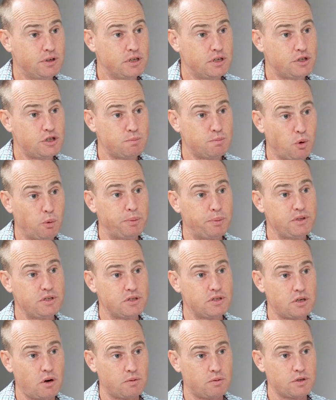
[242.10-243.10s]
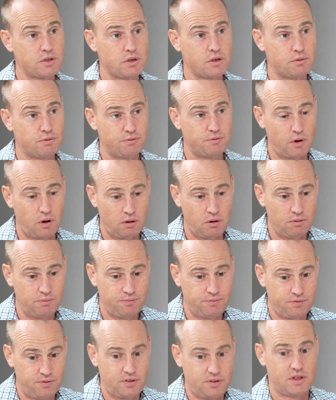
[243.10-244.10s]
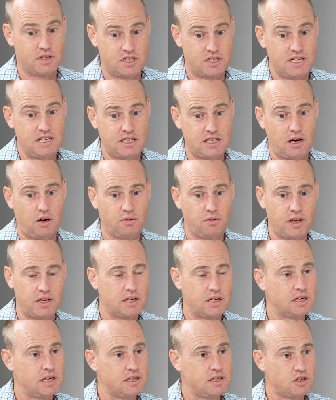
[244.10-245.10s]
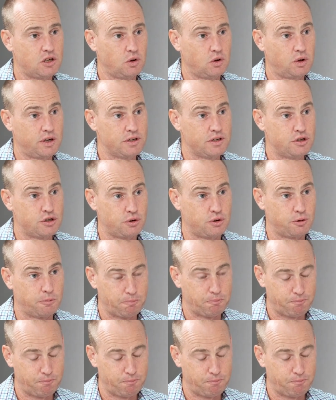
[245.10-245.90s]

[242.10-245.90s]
small business owners of the detail that you need to look into.